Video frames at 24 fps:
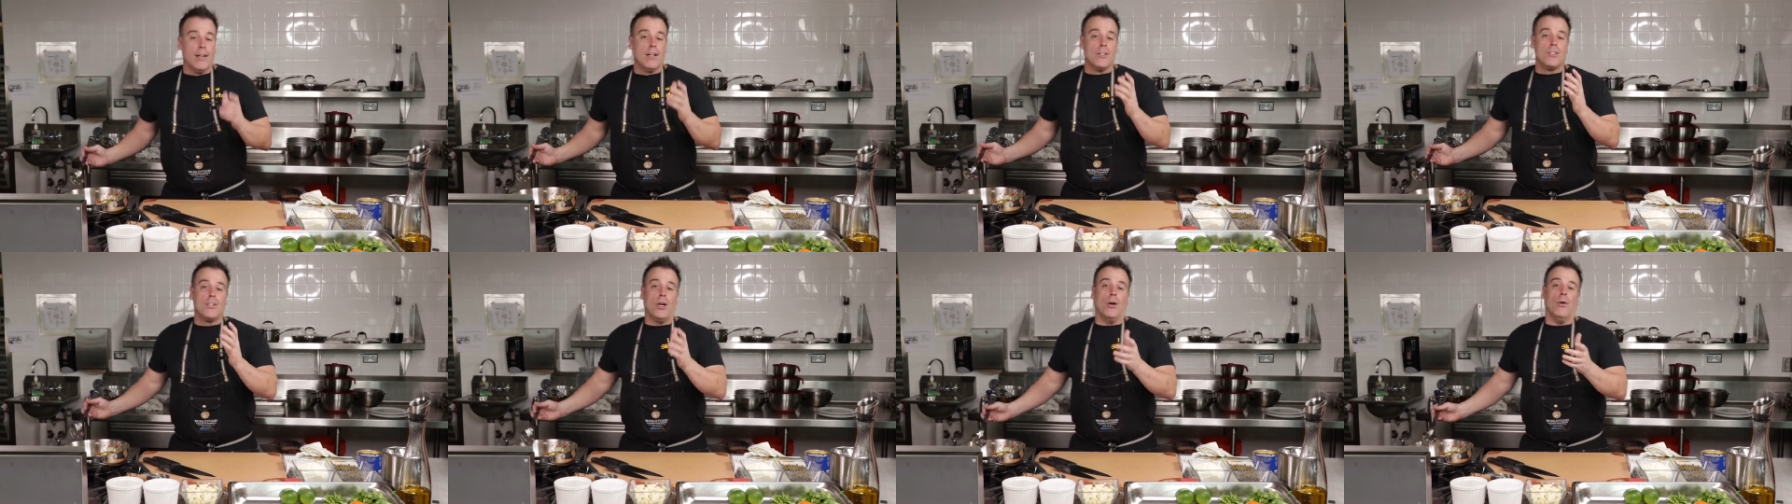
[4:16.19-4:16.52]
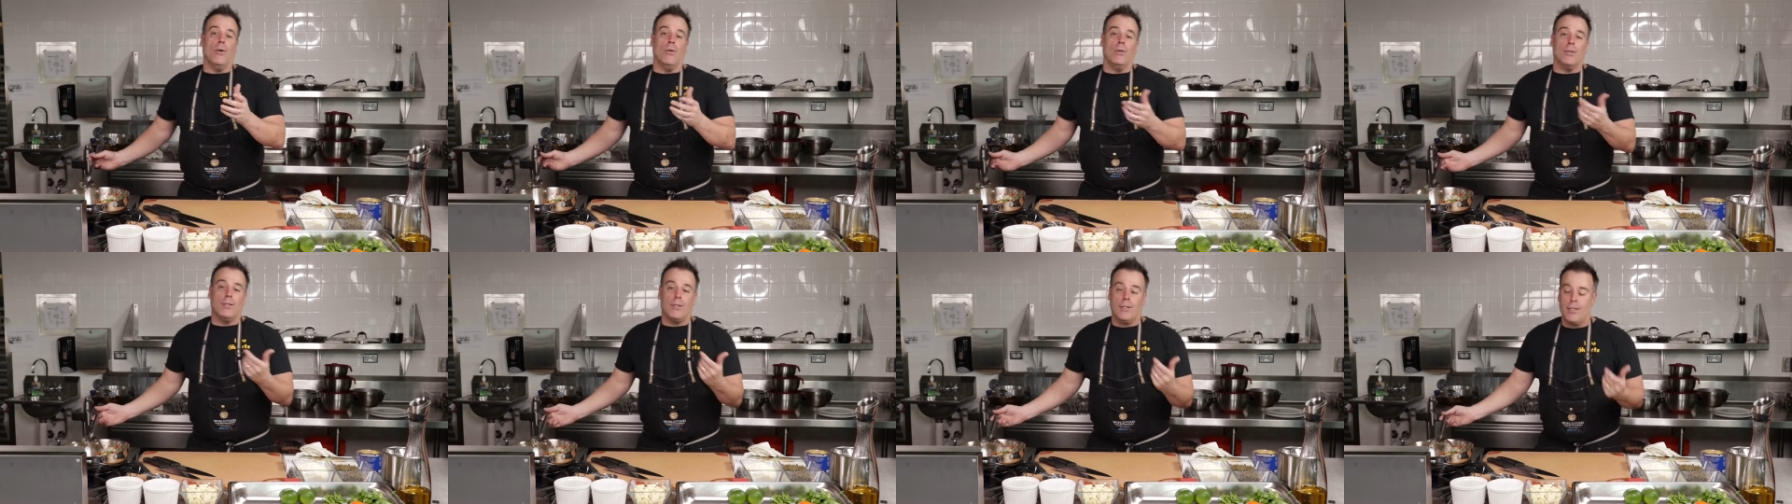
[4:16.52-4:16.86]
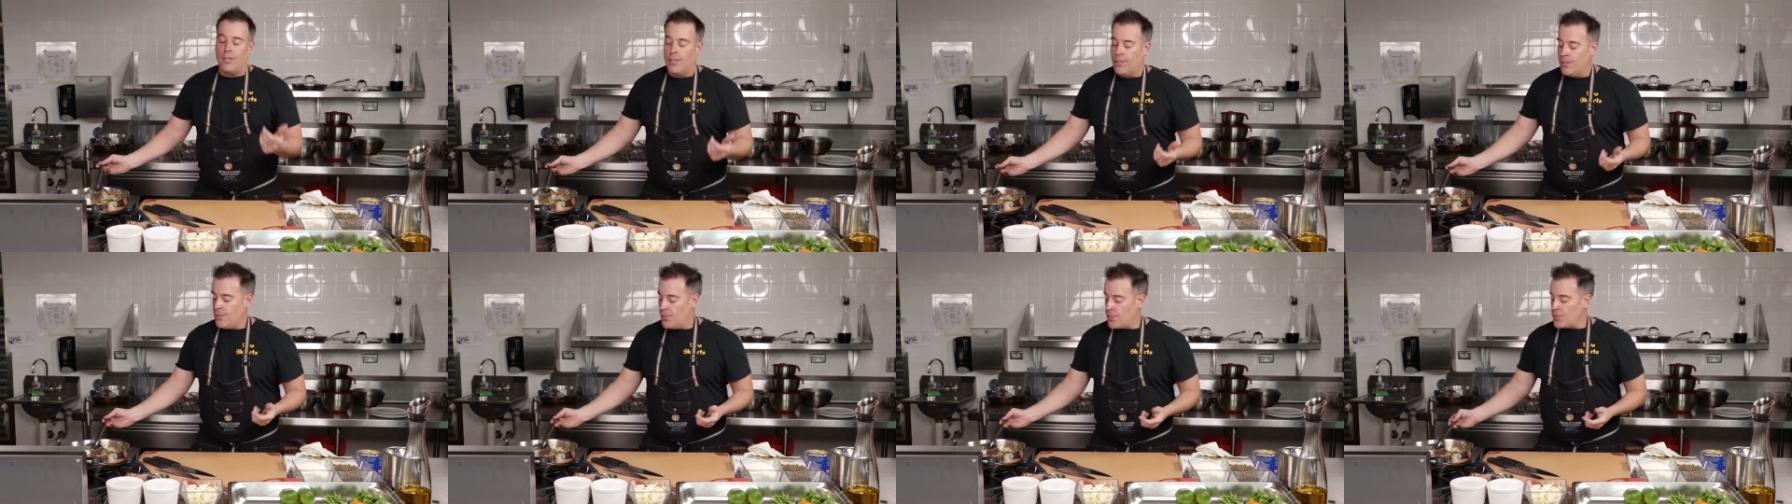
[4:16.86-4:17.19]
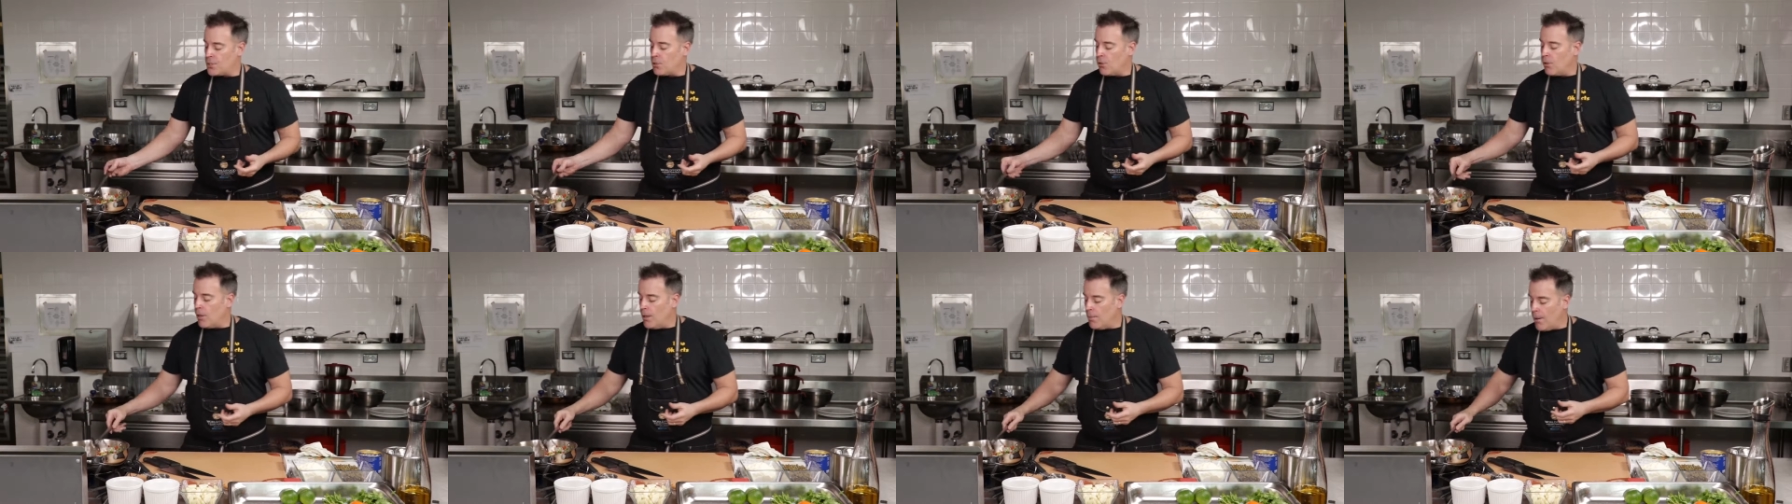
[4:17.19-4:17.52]
So the
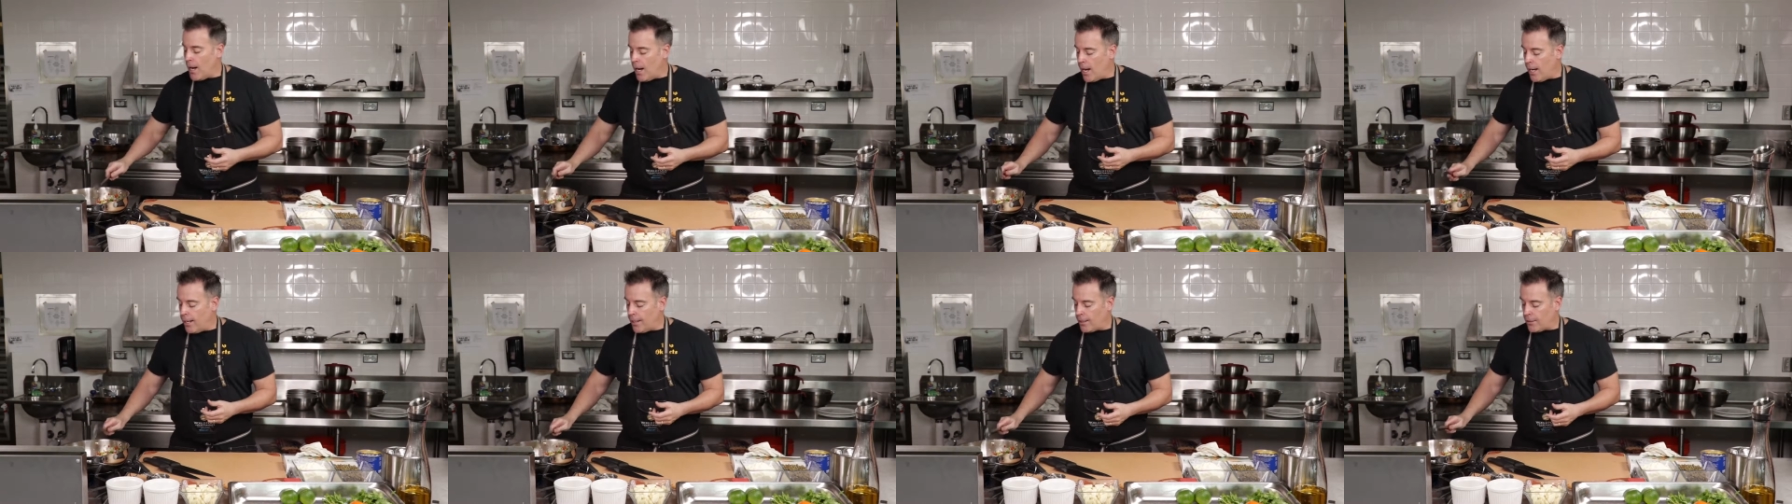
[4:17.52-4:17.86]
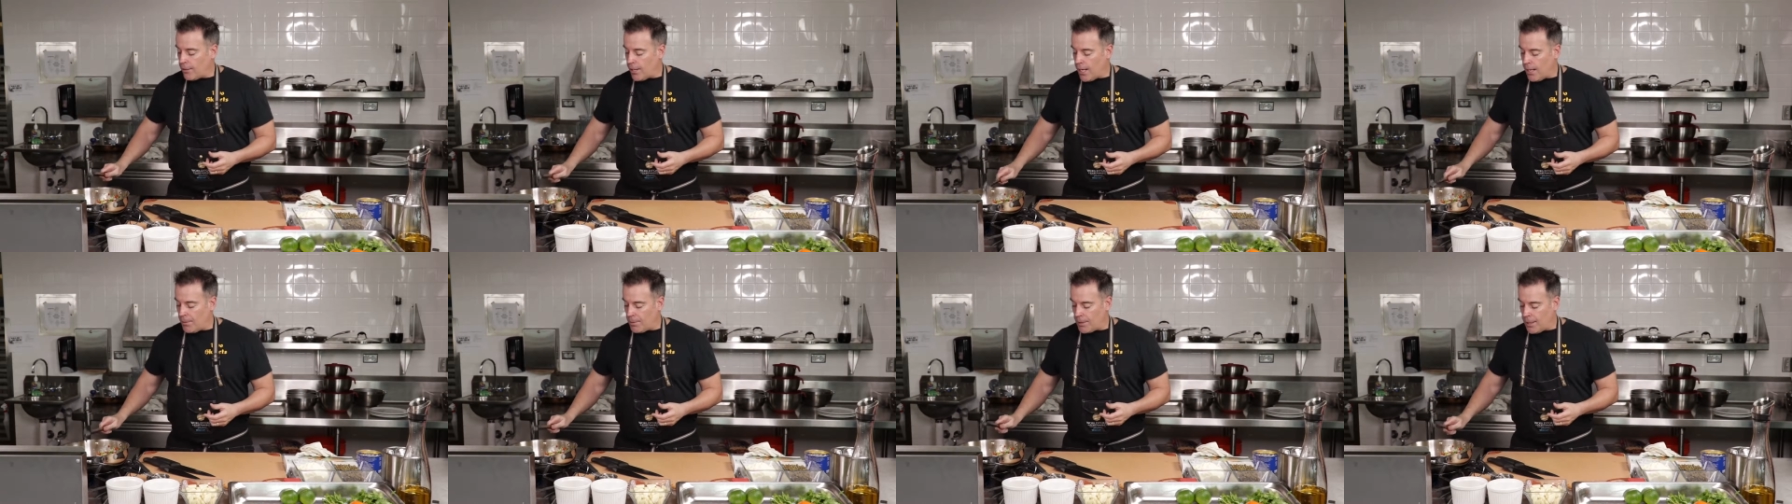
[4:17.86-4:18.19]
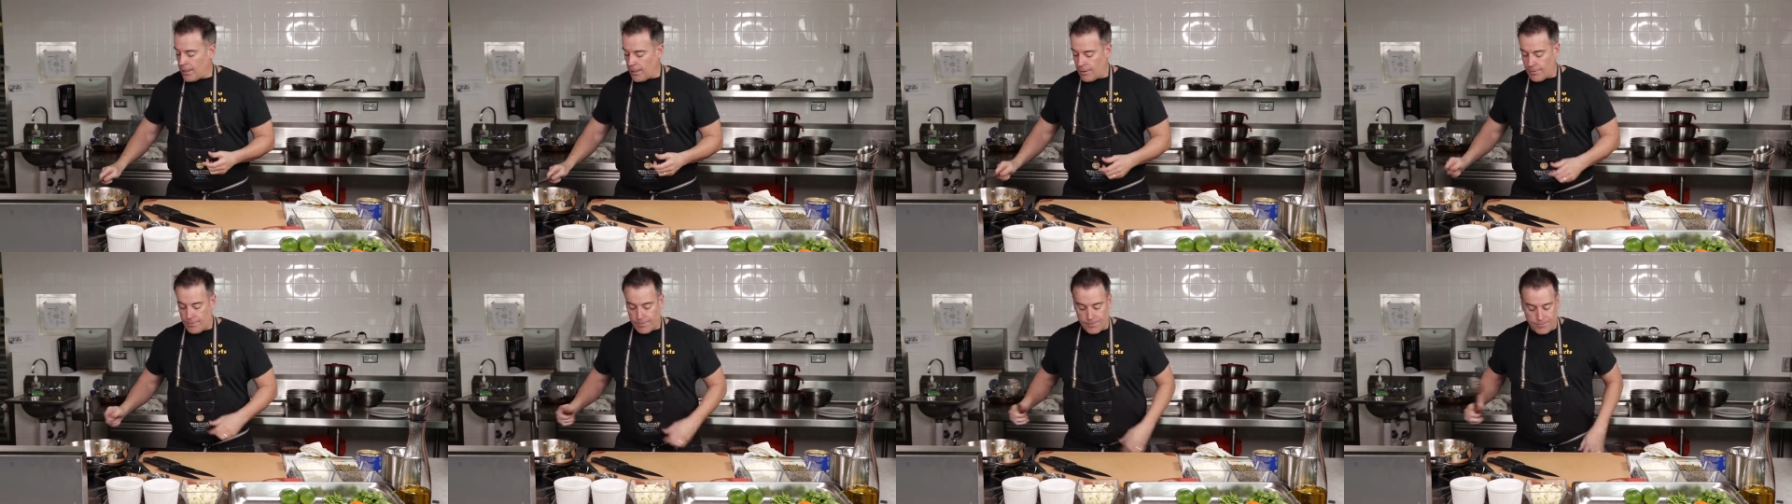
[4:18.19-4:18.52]
story behind the crab cake.